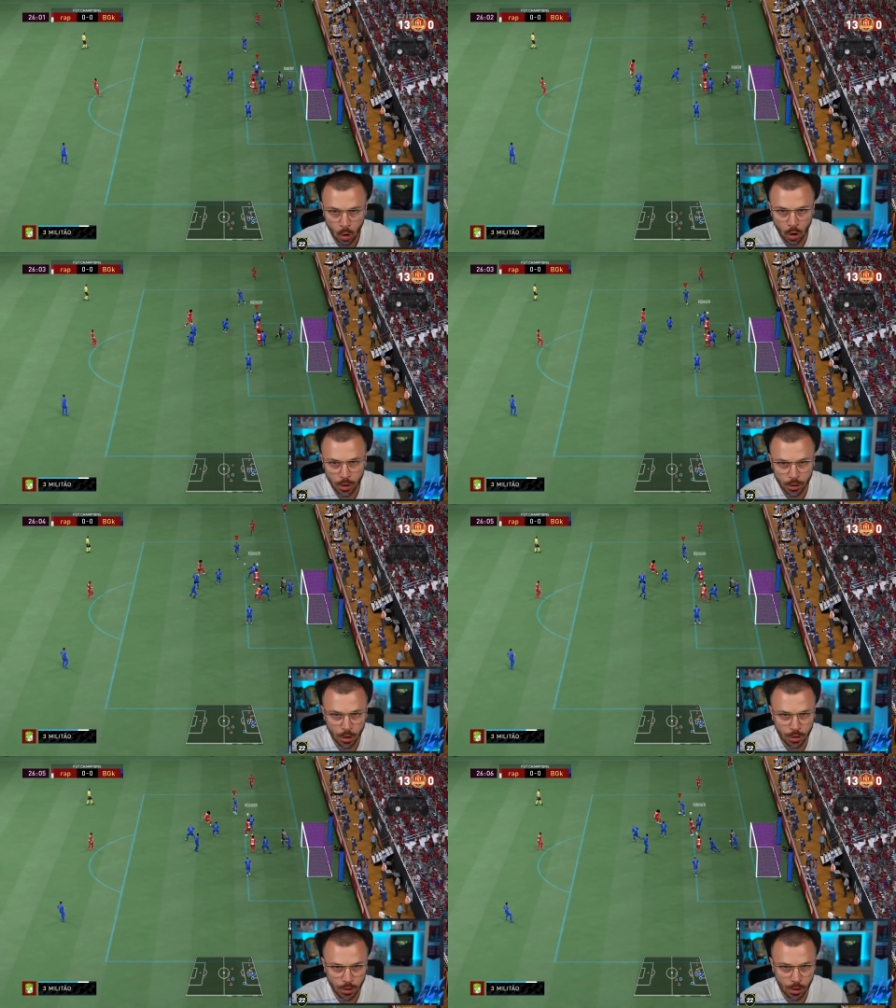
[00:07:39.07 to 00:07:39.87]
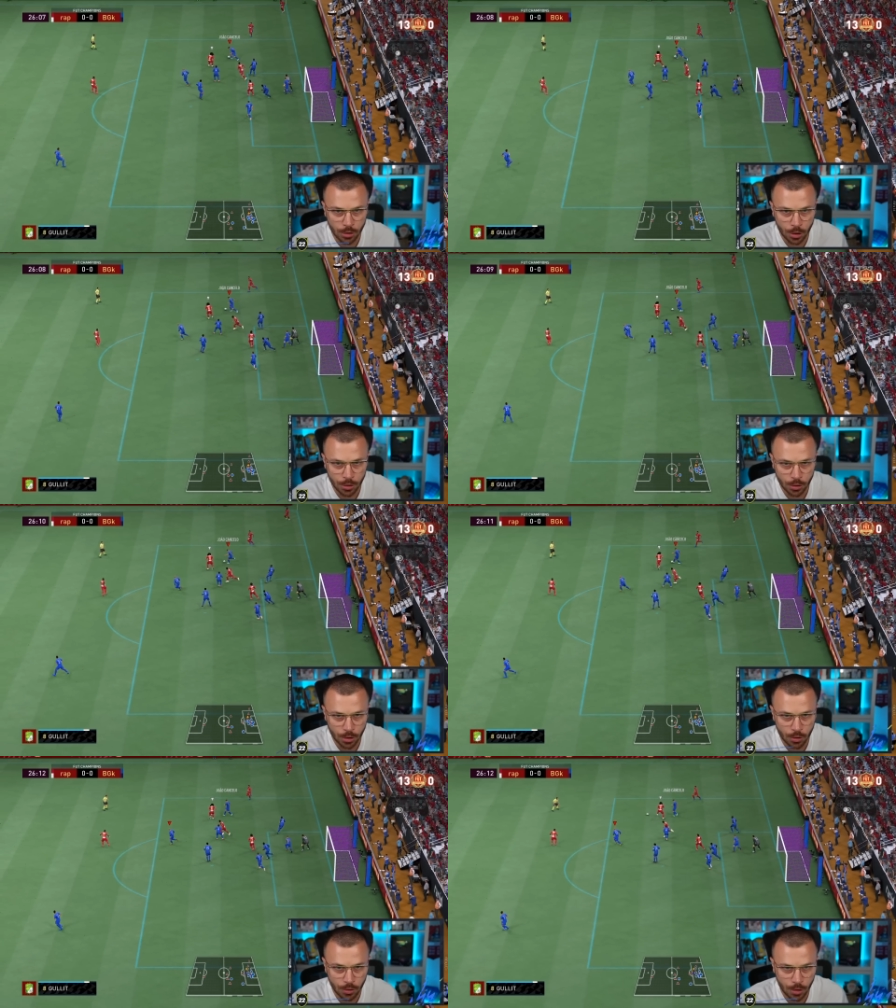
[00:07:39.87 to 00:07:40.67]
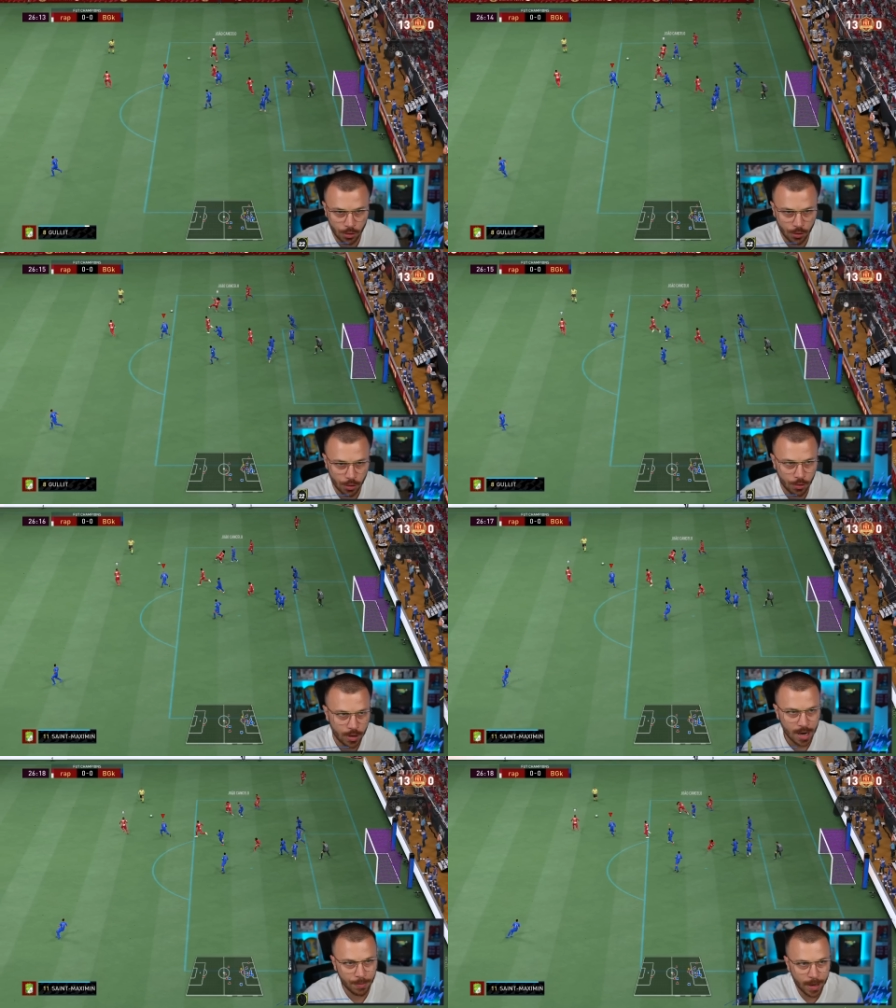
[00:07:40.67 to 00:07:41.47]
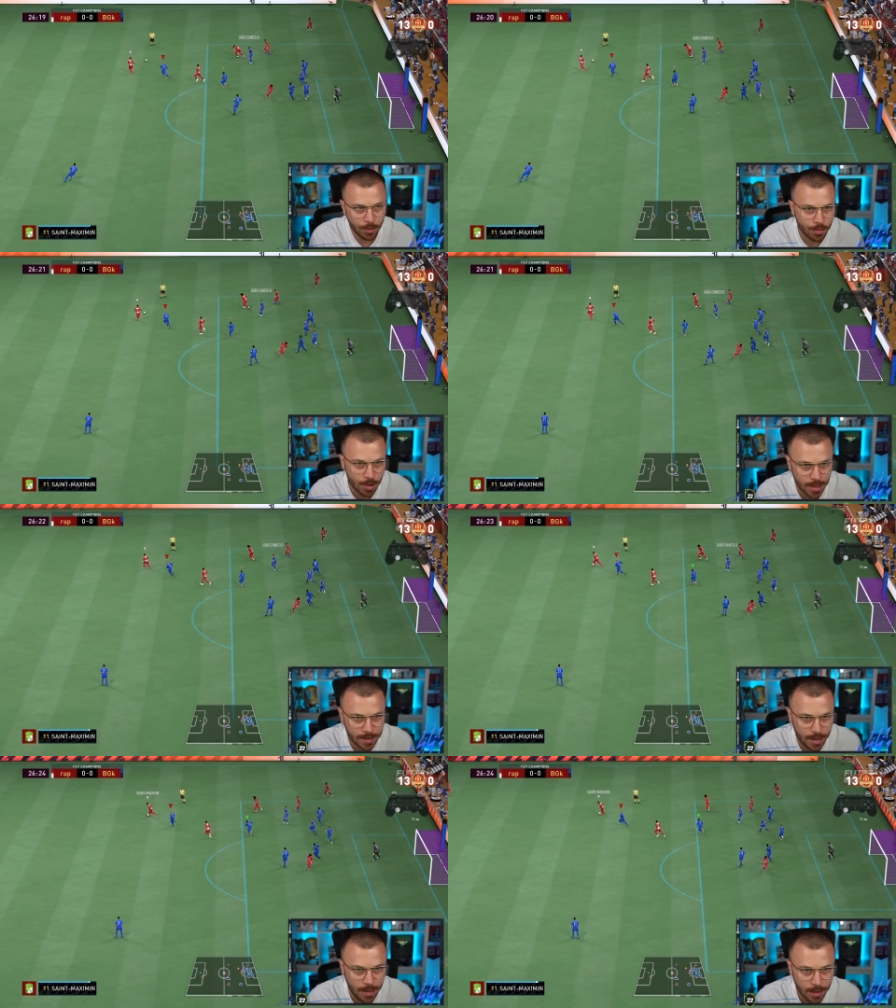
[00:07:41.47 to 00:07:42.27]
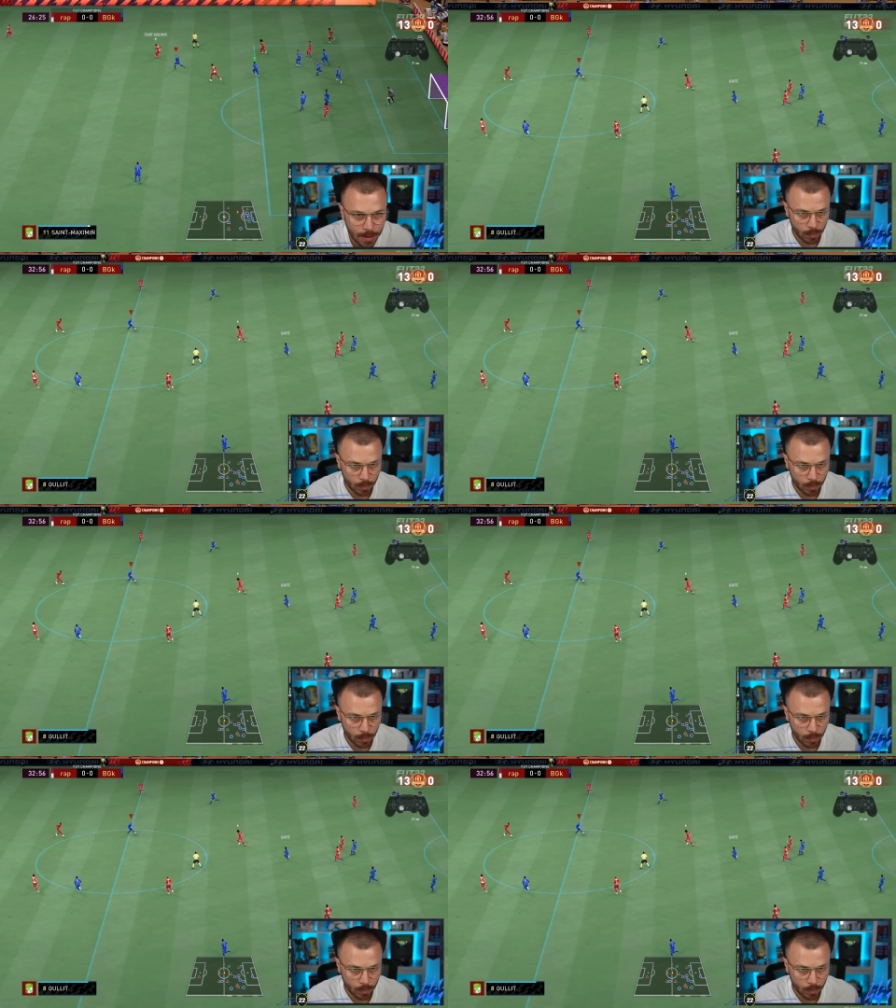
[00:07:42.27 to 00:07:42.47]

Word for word: Oh, yo, calm down, Krasi.